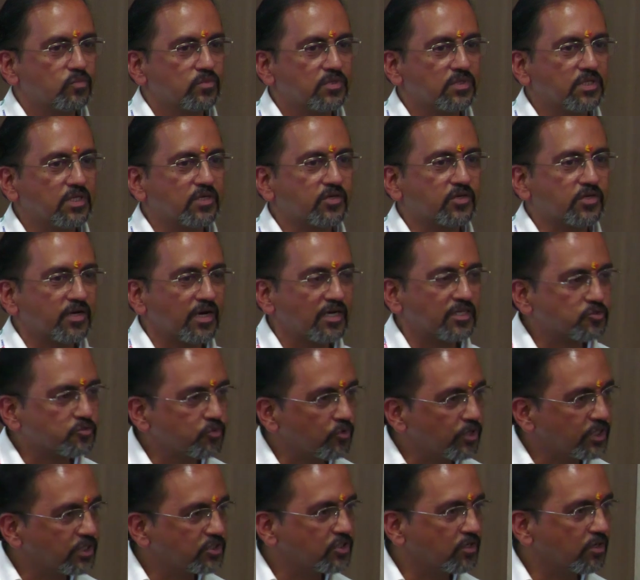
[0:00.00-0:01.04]
the
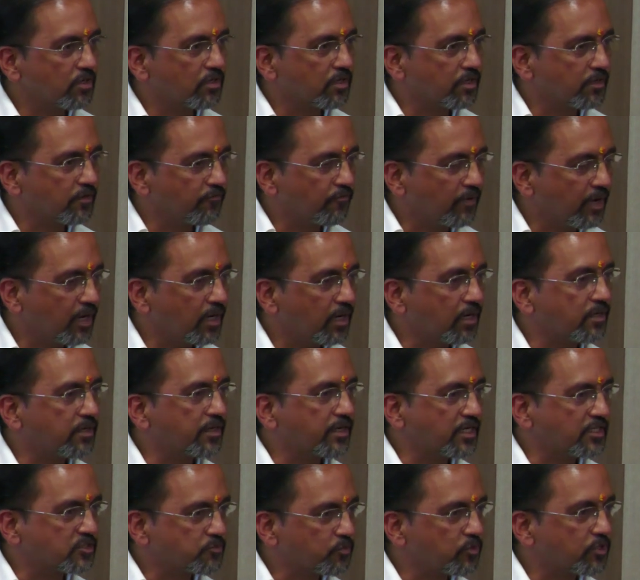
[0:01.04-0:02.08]
transportation
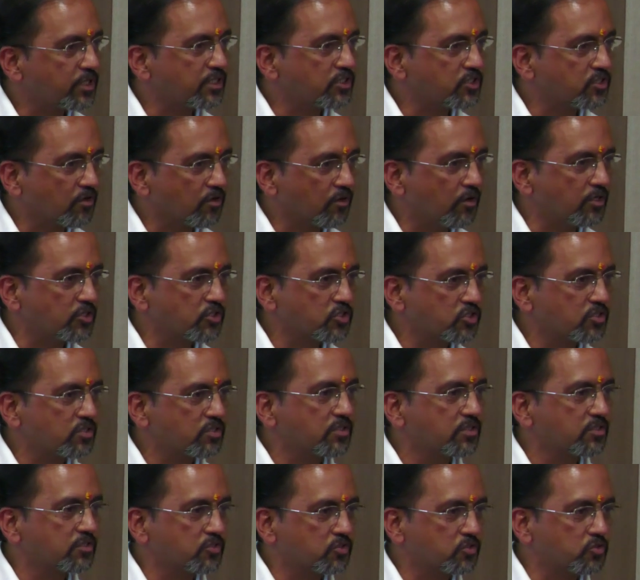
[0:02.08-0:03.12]
cost
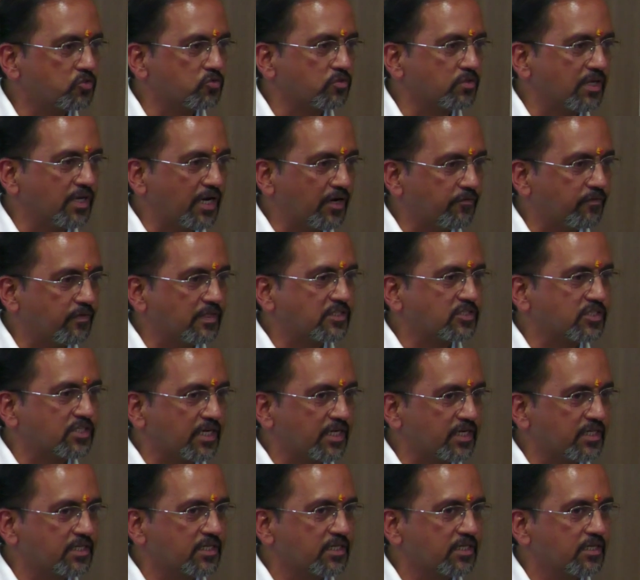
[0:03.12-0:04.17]
to the landfill
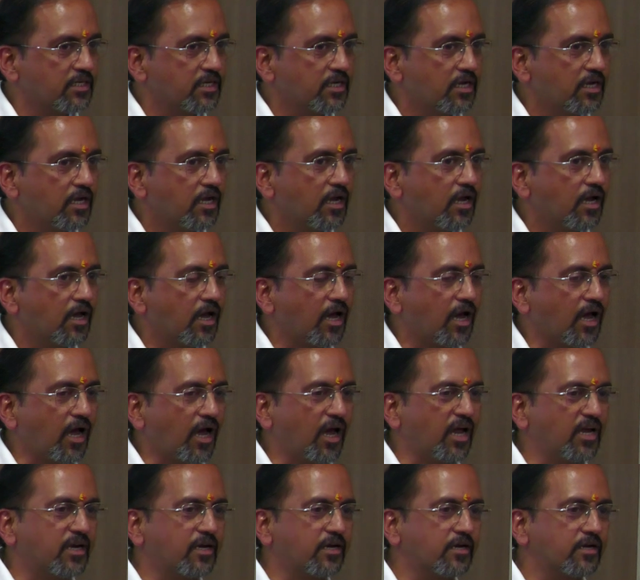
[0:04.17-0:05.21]
site
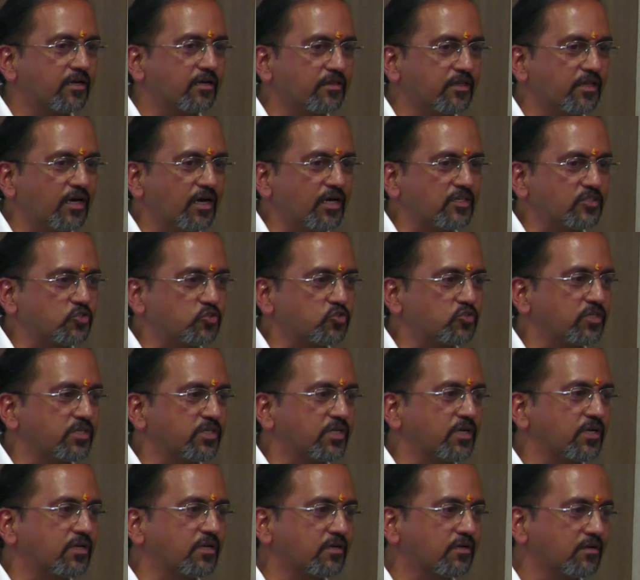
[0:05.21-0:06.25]
and the
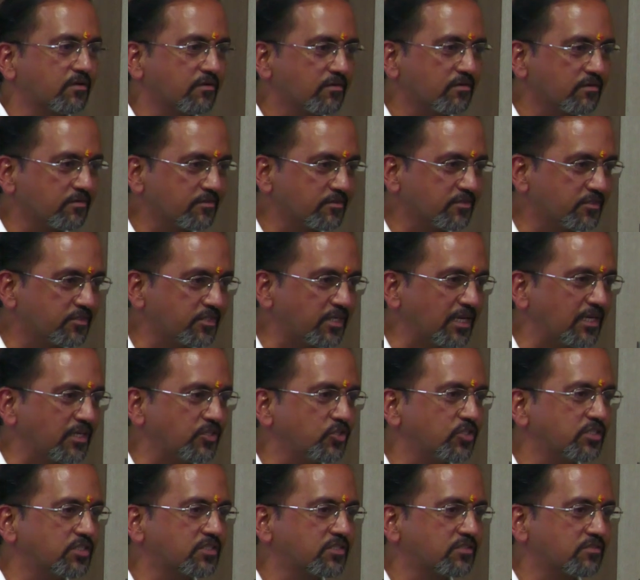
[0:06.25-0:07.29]
associated
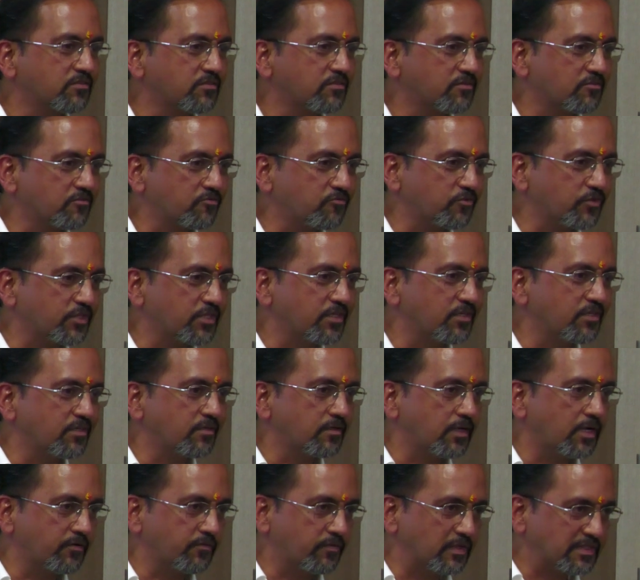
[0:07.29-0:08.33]
challenges with the
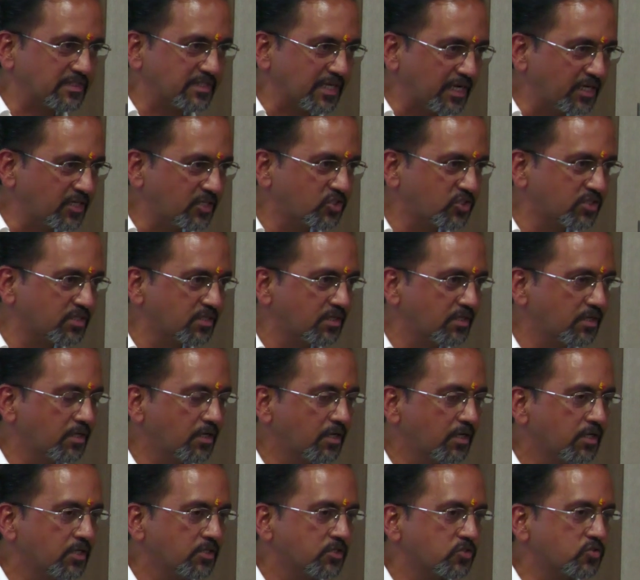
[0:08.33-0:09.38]
landfill sites.
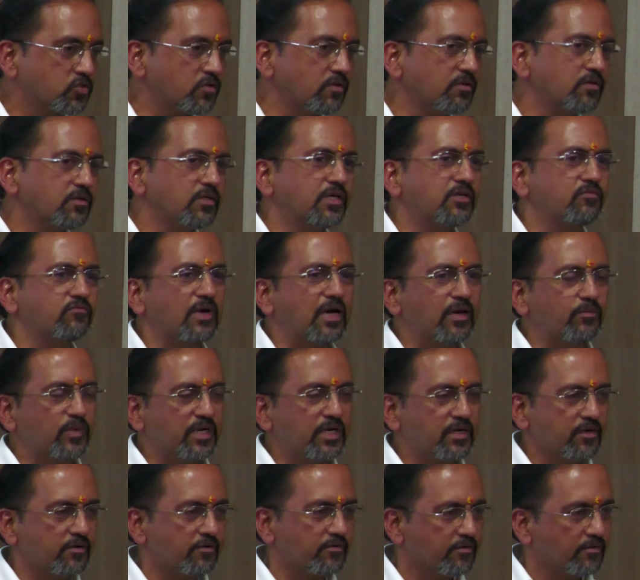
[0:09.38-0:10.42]
So
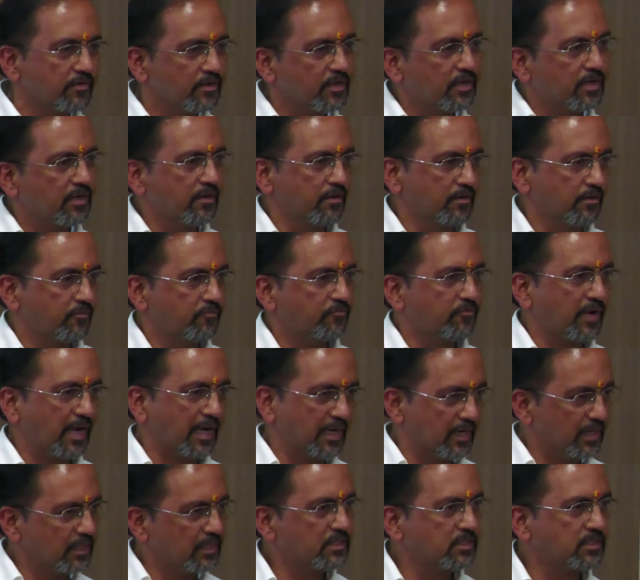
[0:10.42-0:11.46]
environment
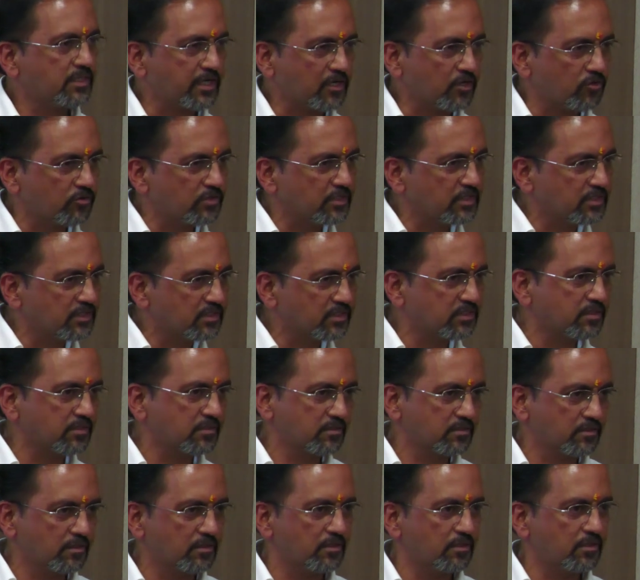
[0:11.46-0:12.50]
friendly technology
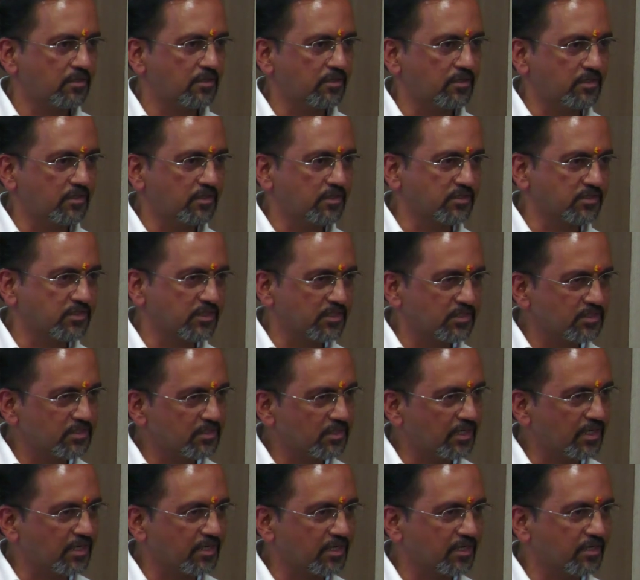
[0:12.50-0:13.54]
is this,
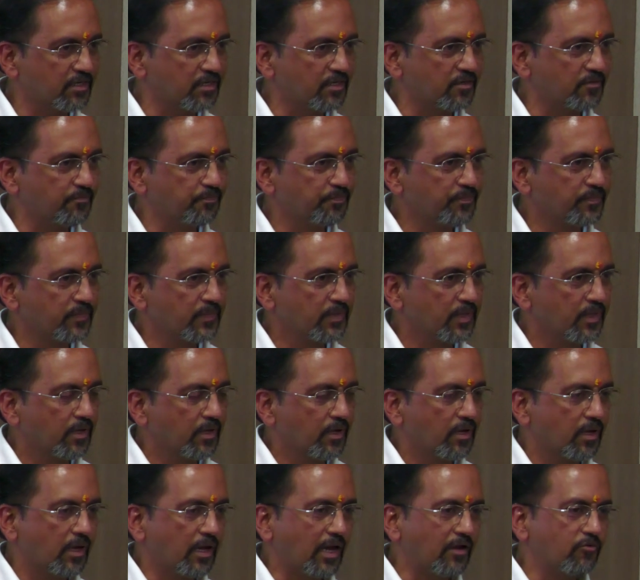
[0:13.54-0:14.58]
and
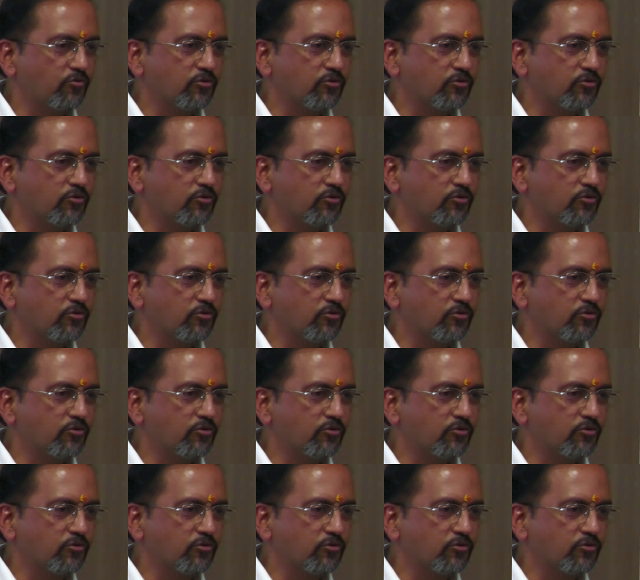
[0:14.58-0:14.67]
I